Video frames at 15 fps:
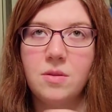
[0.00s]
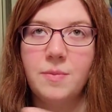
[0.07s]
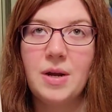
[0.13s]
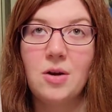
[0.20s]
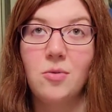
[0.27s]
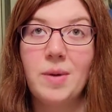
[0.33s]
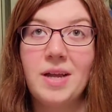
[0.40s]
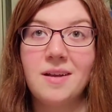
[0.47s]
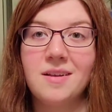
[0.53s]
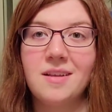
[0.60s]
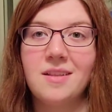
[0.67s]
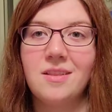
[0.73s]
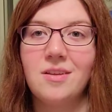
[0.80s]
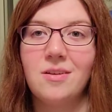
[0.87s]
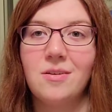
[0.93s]
Power Pack
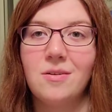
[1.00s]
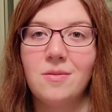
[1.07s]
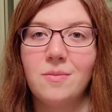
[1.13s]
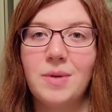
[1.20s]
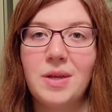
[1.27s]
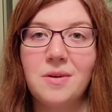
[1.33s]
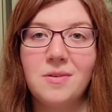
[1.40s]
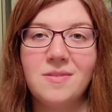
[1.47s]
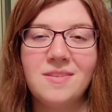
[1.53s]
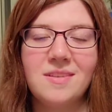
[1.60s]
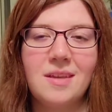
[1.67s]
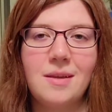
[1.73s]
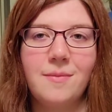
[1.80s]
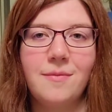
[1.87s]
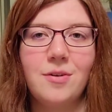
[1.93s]
and their parents
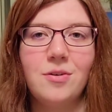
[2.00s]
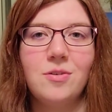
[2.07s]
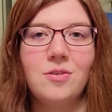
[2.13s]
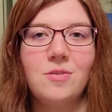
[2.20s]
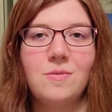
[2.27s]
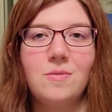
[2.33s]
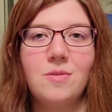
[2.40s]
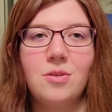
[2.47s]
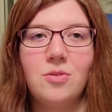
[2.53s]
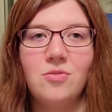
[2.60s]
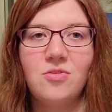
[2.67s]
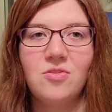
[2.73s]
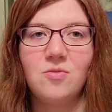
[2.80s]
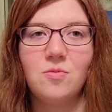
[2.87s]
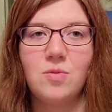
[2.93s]
came very
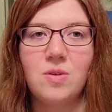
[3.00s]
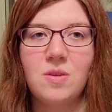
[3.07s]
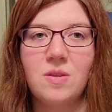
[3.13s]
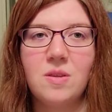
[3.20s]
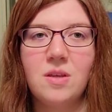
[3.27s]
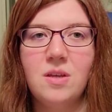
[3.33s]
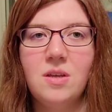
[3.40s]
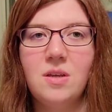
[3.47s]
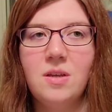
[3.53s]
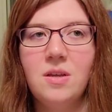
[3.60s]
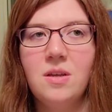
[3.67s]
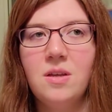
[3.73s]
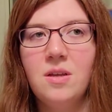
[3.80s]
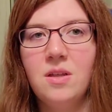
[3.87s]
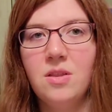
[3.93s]
close with
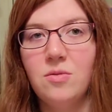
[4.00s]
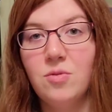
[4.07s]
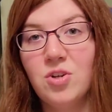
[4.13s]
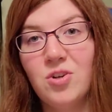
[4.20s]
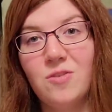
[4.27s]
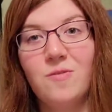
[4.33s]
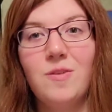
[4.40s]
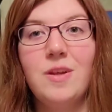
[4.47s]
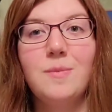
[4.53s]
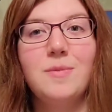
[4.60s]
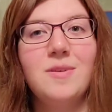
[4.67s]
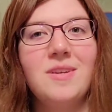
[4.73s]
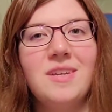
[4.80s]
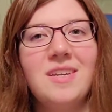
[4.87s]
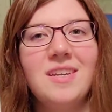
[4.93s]
the Richards
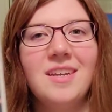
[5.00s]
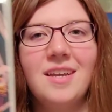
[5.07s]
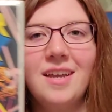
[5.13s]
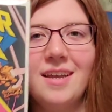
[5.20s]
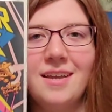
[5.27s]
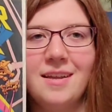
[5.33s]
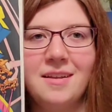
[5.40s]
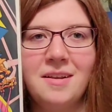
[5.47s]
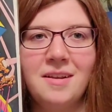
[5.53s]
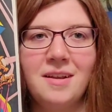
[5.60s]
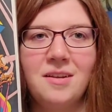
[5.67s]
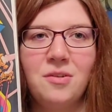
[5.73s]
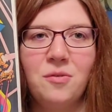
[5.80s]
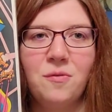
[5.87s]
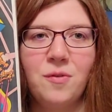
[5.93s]
family, and
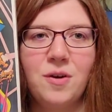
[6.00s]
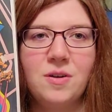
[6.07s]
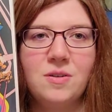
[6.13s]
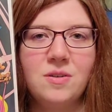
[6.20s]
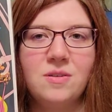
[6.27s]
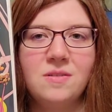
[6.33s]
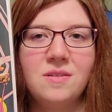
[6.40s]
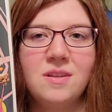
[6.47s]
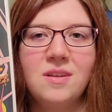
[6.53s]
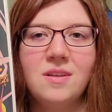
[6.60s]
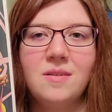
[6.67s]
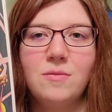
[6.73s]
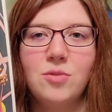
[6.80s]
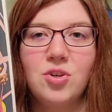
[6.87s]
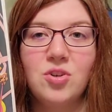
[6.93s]
I know Franklin
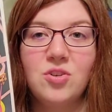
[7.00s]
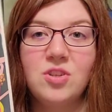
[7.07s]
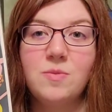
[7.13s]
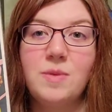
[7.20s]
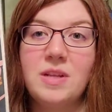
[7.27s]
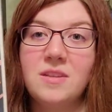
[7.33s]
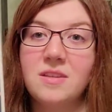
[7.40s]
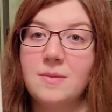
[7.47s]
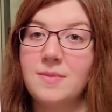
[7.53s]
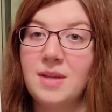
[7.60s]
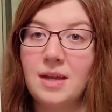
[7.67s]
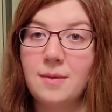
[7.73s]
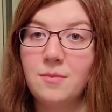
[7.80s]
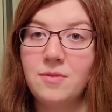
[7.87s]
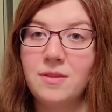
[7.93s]
Richards spent some
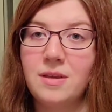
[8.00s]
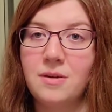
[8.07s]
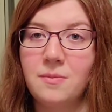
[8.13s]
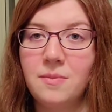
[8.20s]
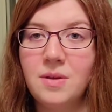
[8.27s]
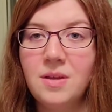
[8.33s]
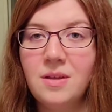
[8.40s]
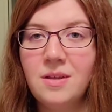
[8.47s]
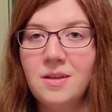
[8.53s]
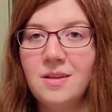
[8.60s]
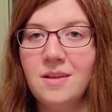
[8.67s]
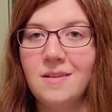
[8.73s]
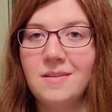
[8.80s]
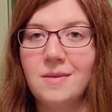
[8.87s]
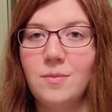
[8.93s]
time with them
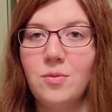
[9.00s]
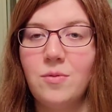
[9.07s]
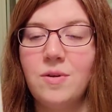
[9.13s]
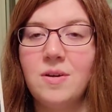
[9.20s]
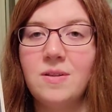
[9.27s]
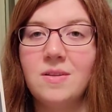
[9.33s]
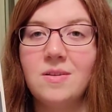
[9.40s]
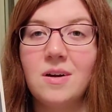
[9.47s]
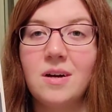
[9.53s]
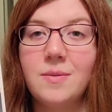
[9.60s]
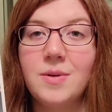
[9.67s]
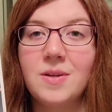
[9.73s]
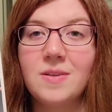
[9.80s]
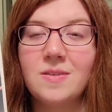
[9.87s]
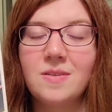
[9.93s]
at some point in the
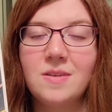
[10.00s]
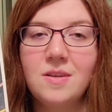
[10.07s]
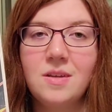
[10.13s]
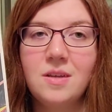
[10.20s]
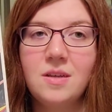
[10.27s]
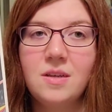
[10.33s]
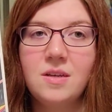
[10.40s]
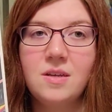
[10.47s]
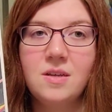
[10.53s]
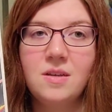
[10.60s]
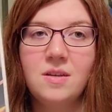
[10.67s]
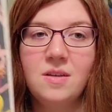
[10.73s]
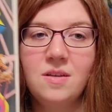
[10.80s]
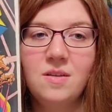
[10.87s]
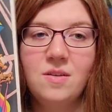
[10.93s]
comics.
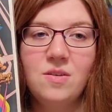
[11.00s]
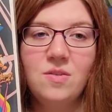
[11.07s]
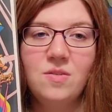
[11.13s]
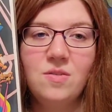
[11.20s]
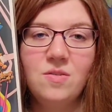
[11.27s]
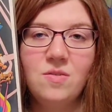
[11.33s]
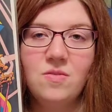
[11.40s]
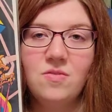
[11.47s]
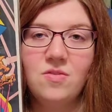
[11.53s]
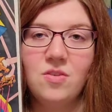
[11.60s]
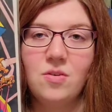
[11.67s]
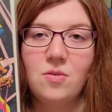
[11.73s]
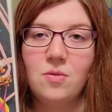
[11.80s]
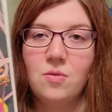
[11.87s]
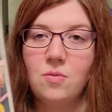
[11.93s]

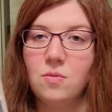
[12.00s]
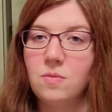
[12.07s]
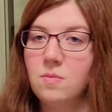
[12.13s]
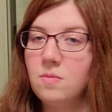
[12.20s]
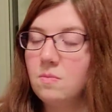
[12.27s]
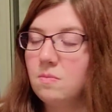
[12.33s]
So